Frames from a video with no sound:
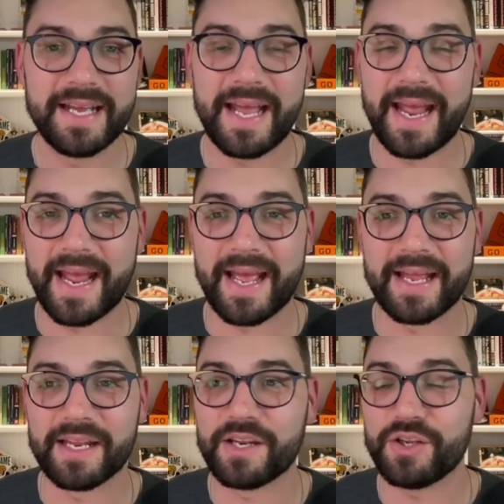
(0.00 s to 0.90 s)

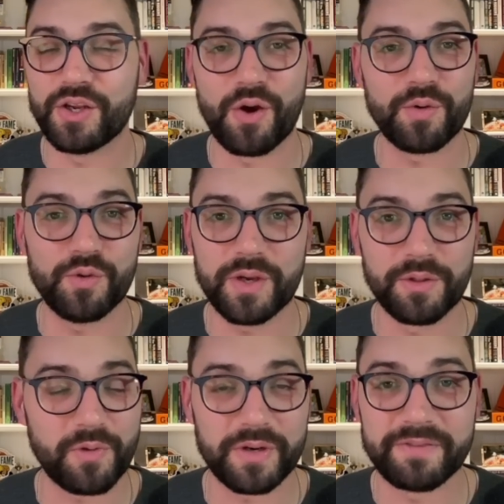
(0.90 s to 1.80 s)
and, you know, you can
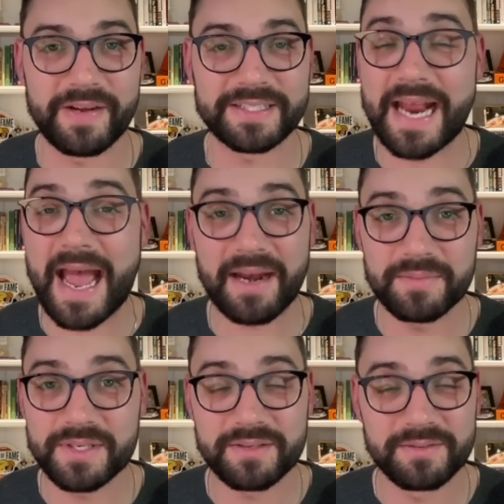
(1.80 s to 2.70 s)
throw to Devontae
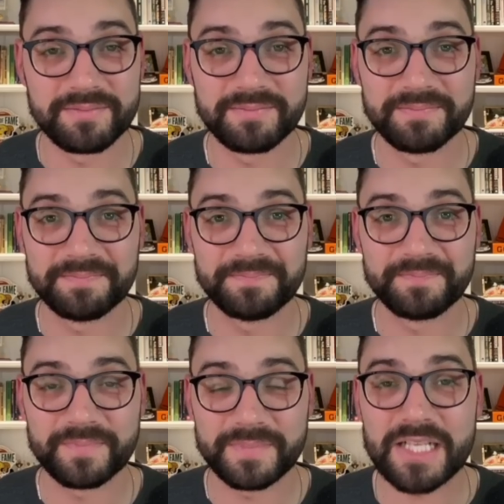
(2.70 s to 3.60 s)
Adams,
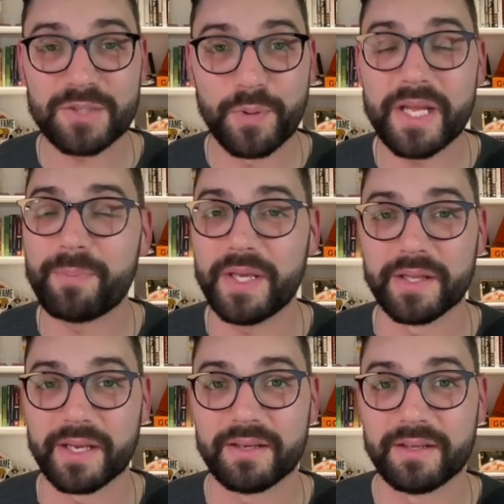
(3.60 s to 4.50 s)
that's pretty appealing.